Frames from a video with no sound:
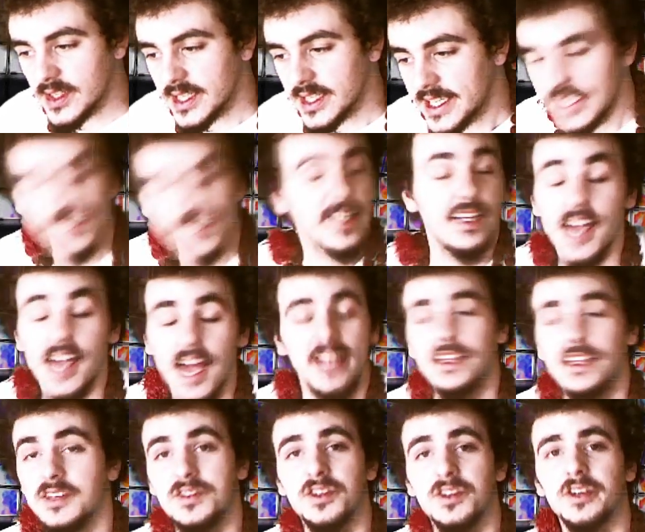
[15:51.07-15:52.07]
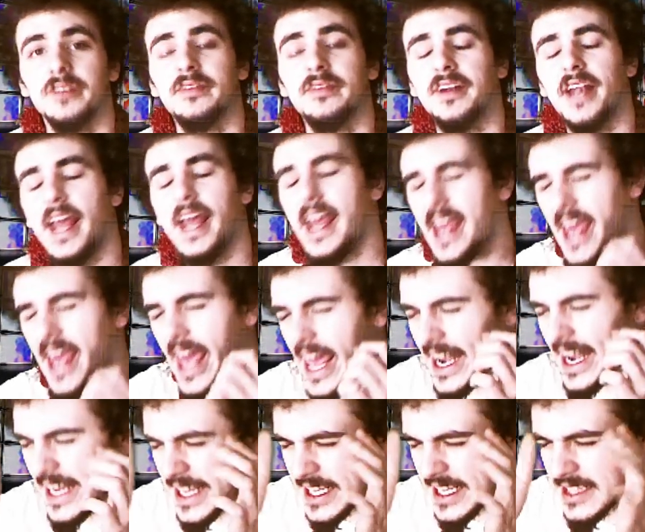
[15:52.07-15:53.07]
he did not deserve in
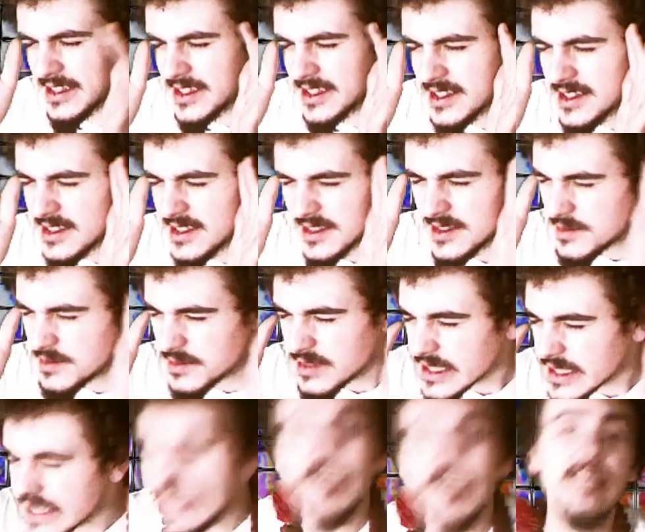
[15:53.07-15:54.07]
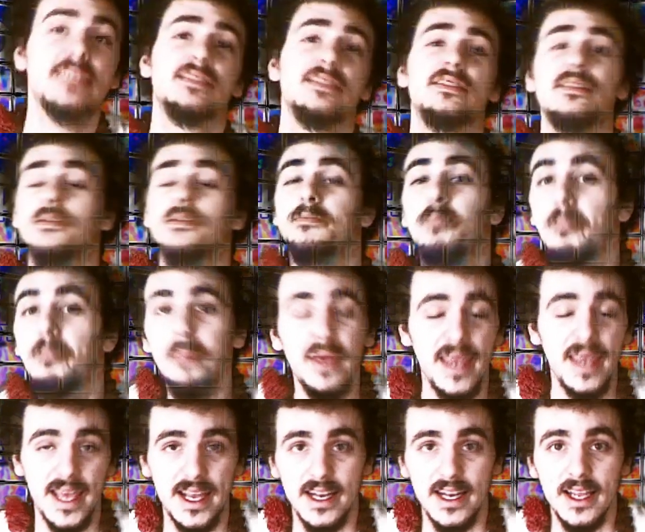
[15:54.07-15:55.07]
any least
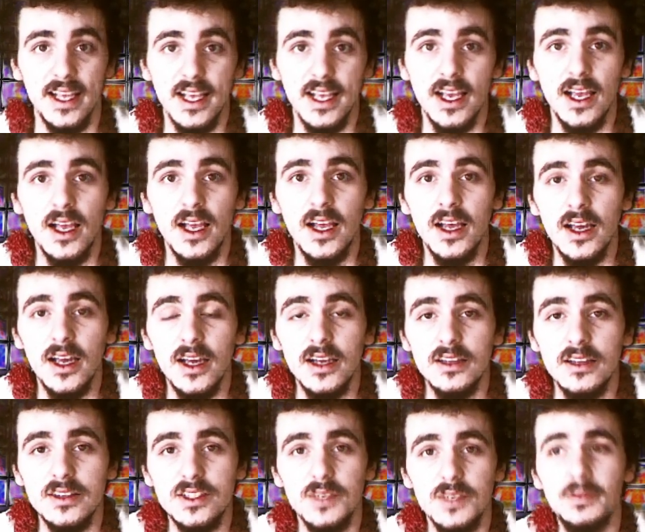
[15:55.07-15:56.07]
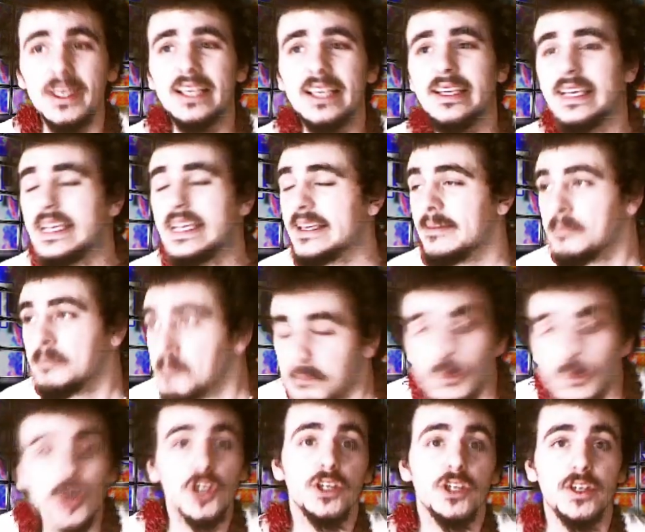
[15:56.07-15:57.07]
bit to be
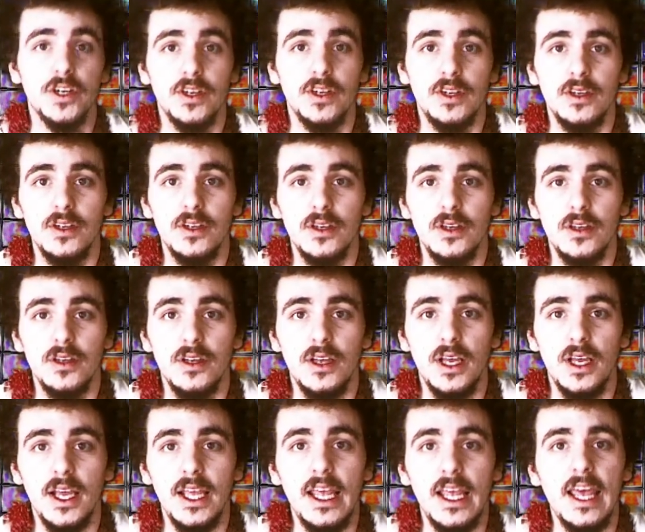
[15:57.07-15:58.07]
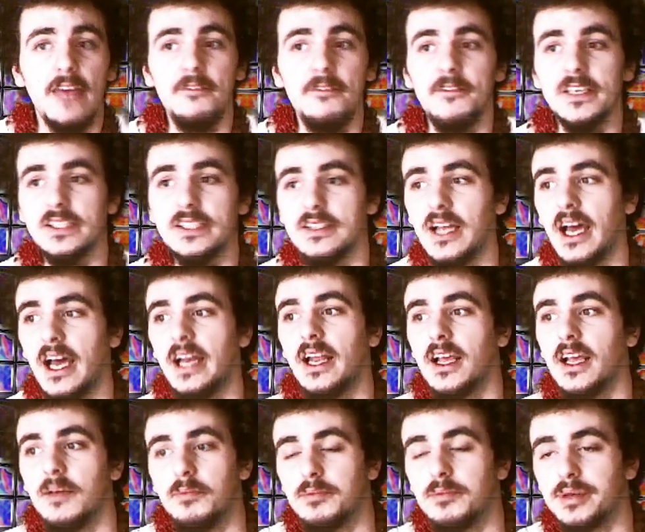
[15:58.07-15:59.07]
murdered. If he's not
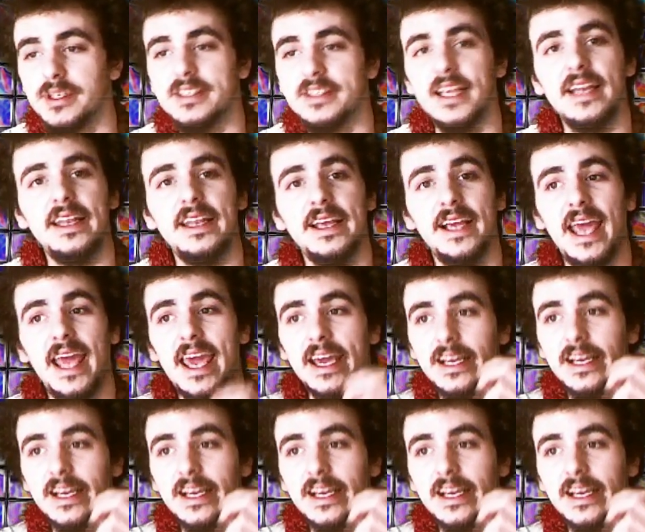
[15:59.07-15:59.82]
presenting a